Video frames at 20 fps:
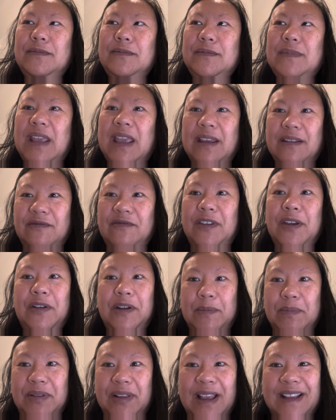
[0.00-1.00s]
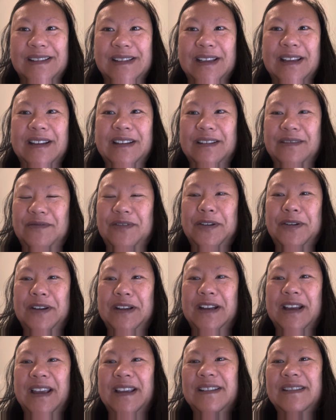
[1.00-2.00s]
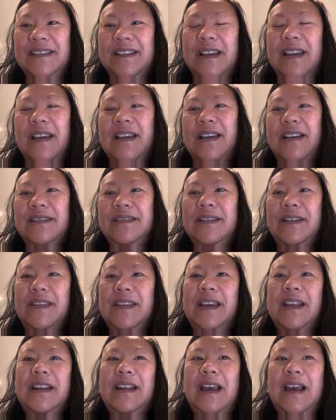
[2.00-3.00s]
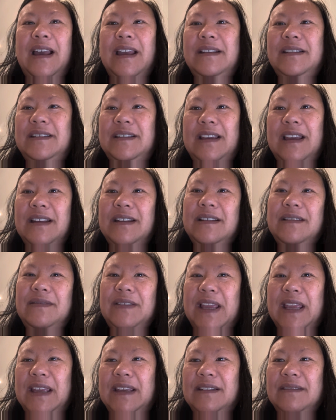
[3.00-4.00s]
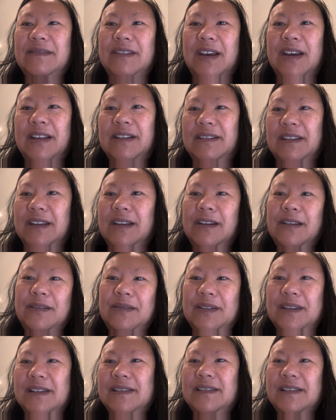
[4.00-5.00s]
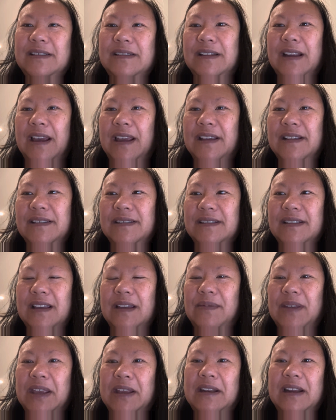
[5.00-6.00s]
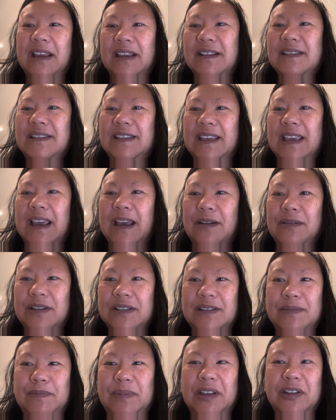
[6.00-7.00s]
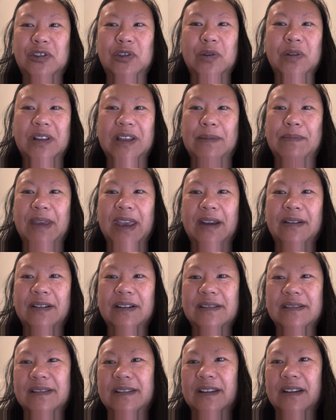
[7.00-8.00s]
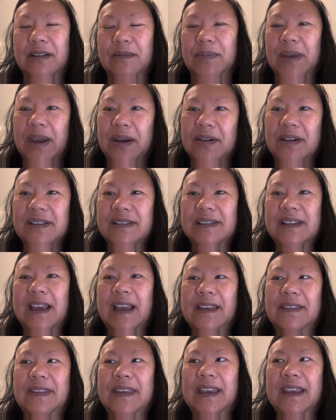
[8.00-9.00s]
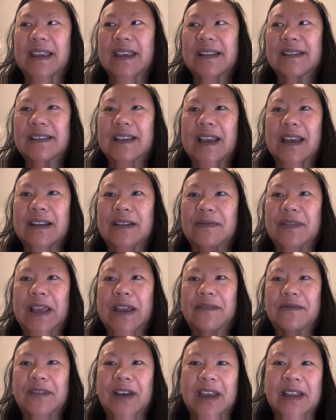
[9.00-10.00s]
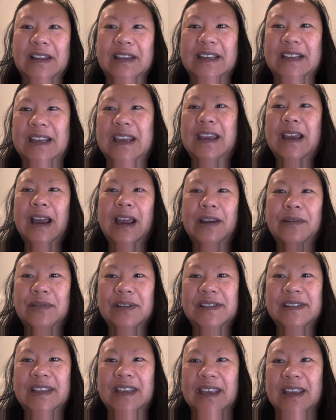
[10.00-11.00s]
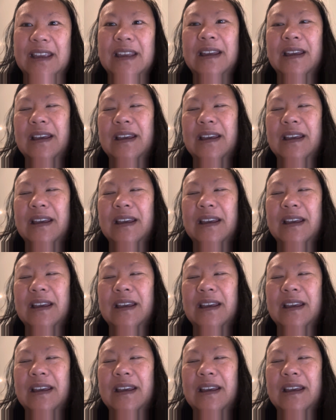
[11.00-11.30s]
and very pleasant and very nice. So then I kind of like thought, this is nice. I mean, I can see how it's patchouli Paris. Paris I think is kind of like violety, irisy,